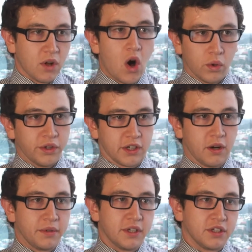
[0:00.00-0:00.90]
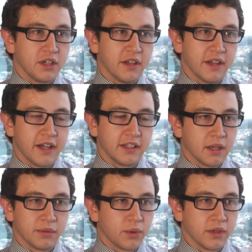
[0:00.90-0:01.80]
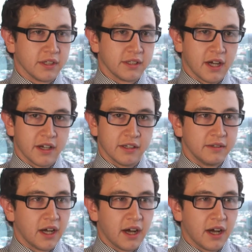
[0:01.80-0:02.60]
older competition, and they subsequently started,